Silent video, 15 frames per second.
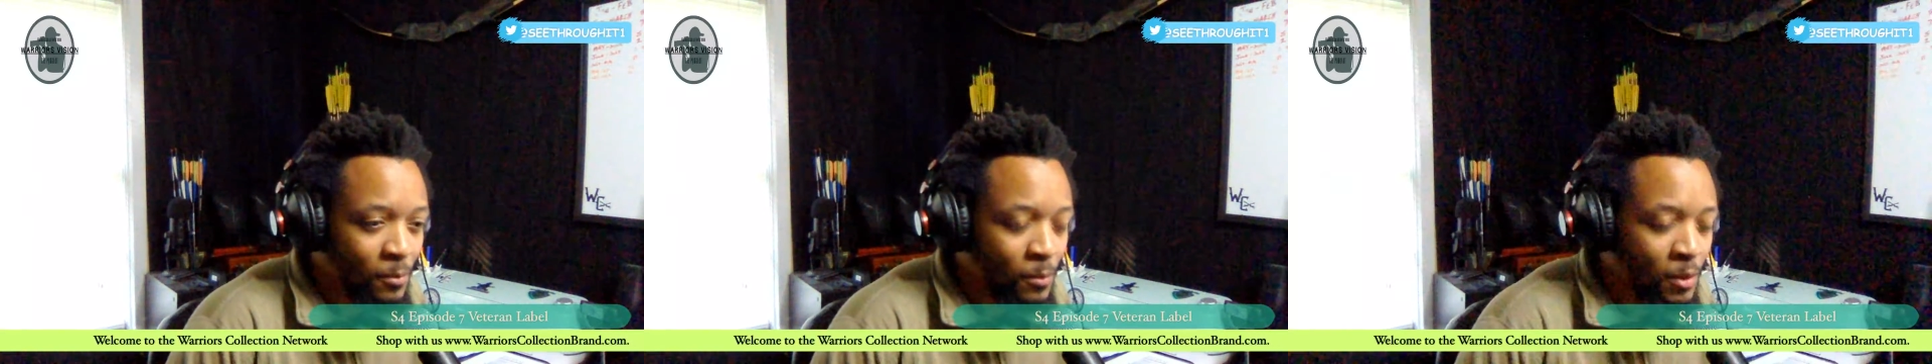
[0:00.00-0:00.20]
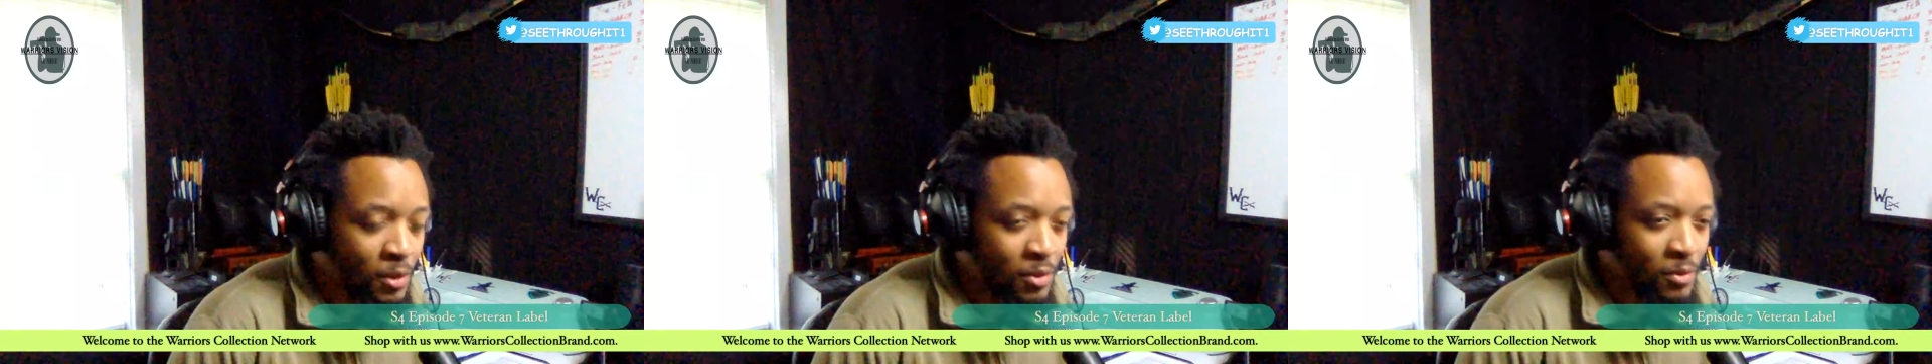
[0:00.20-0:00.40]

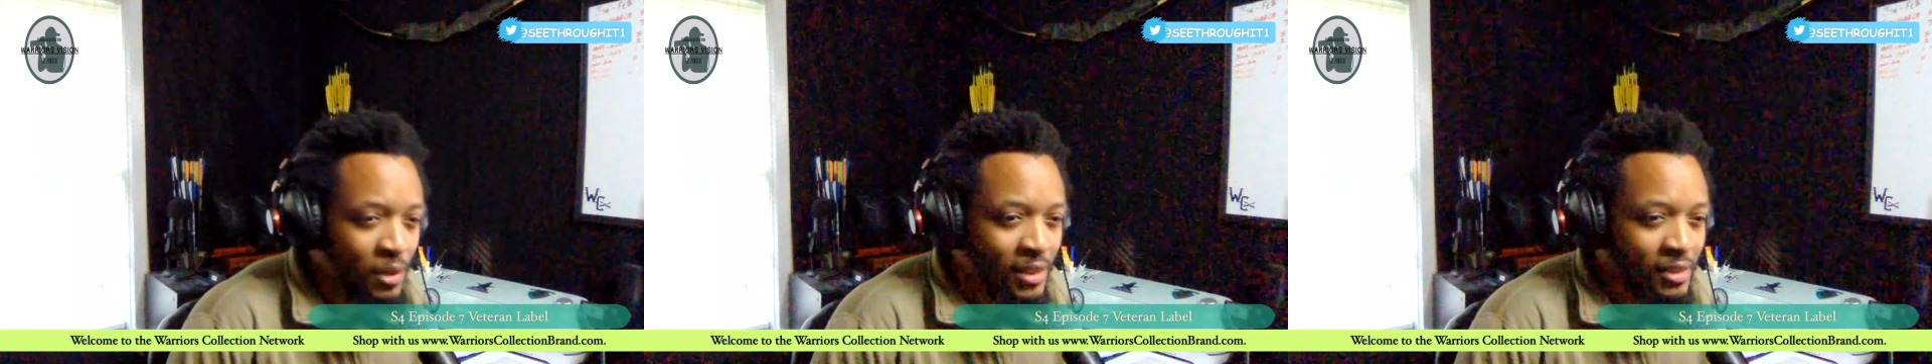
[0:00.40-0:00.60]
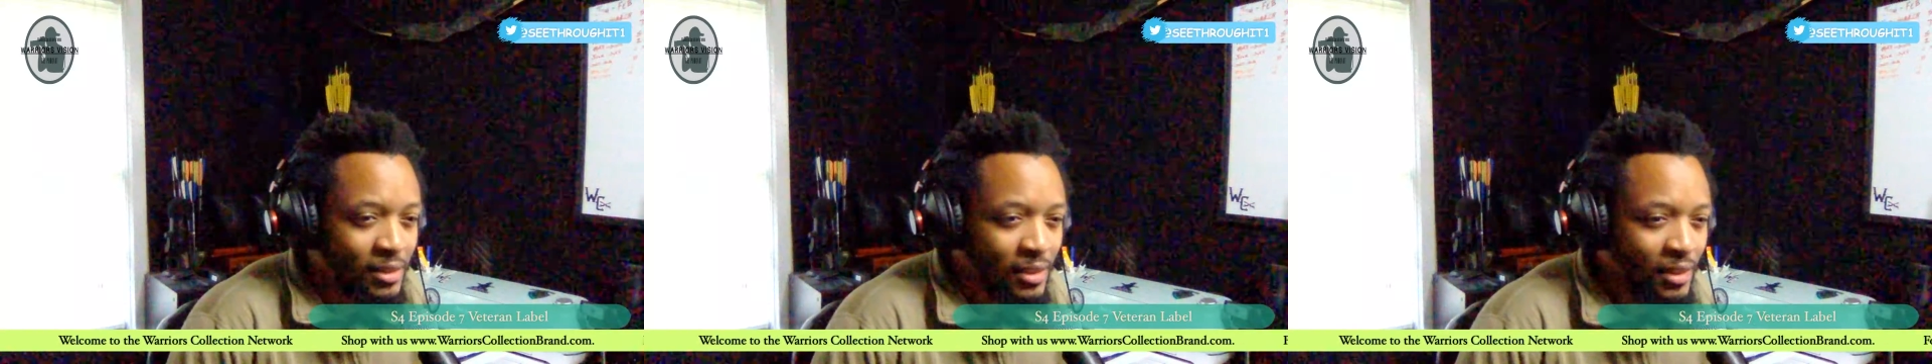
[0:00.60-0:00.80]
What do
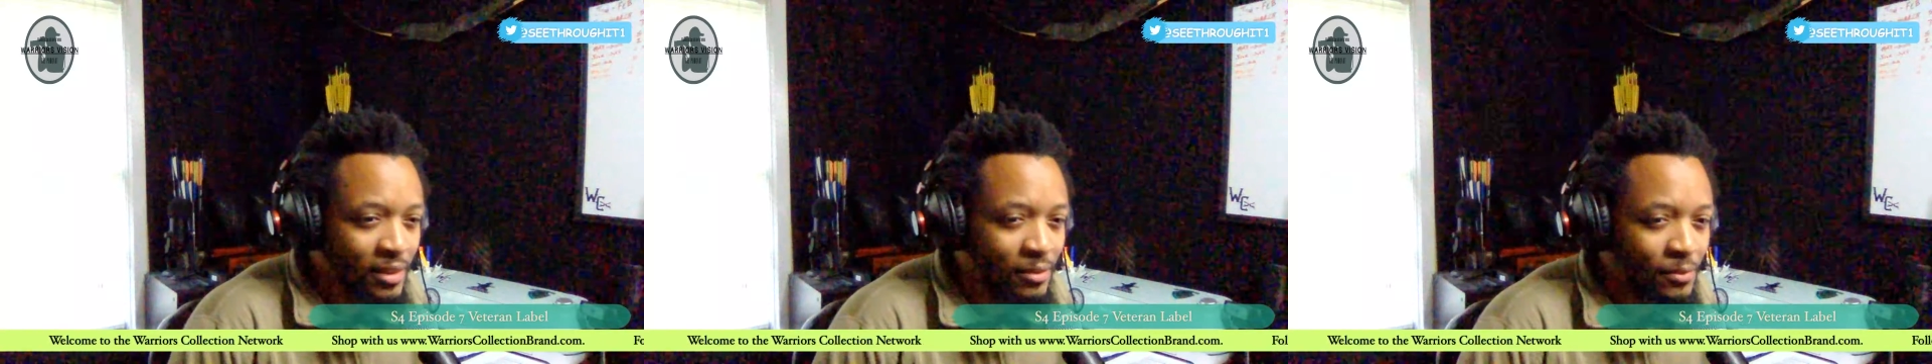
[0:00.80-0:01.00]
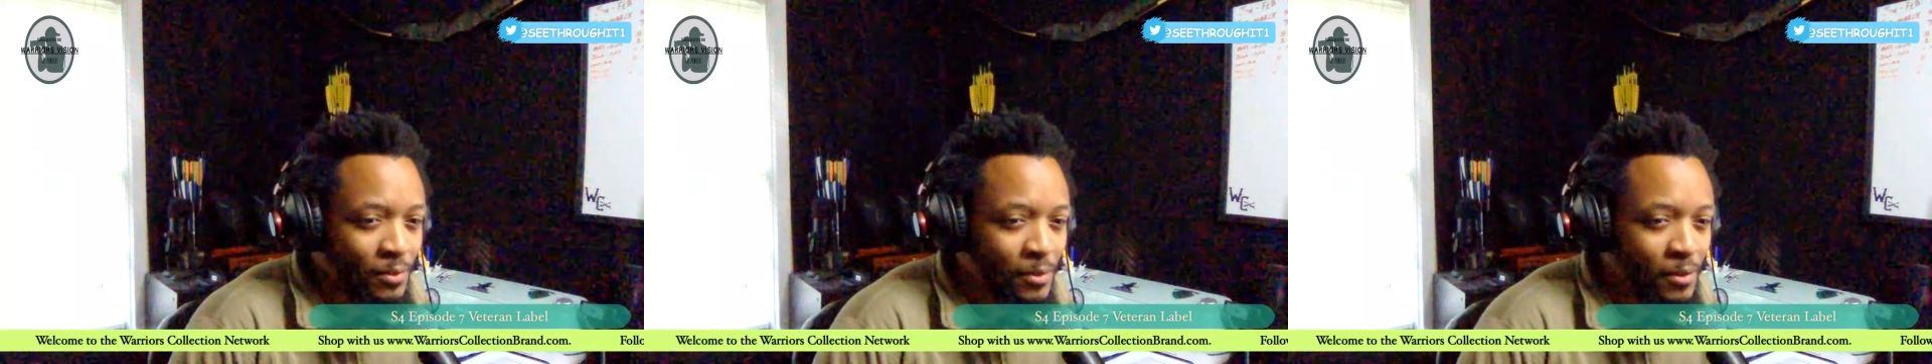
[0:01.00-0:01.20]
they
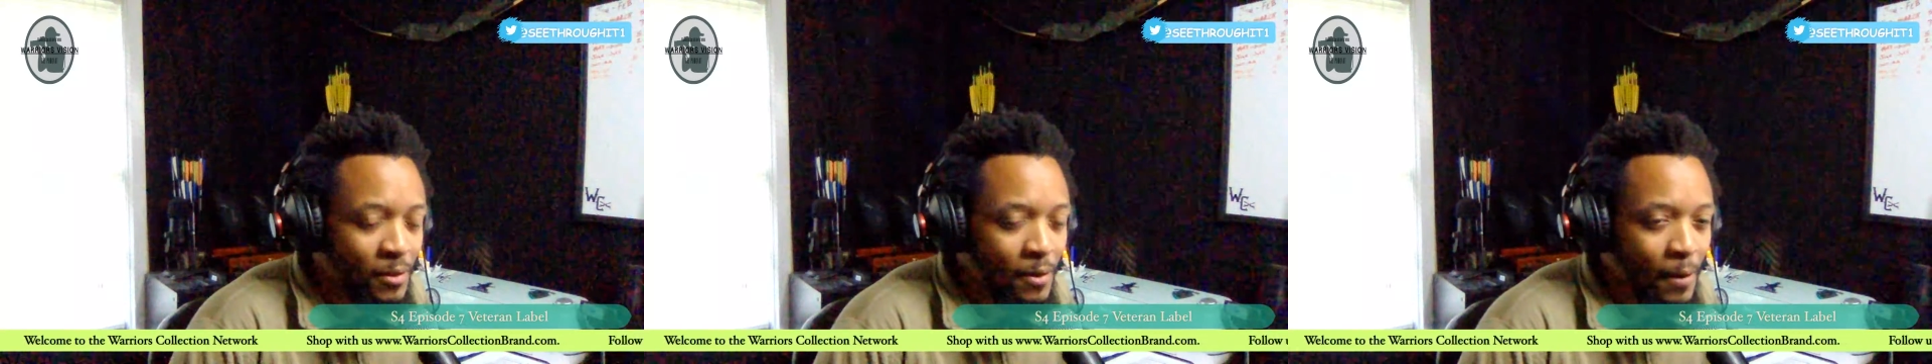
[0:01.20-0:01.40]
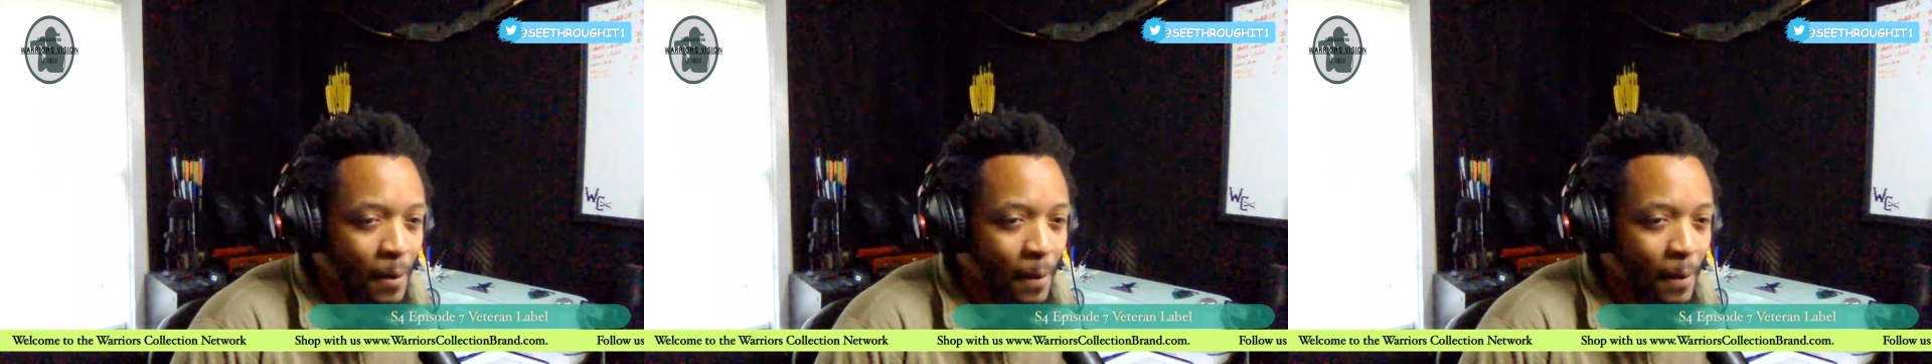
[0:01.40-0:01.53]
stand for?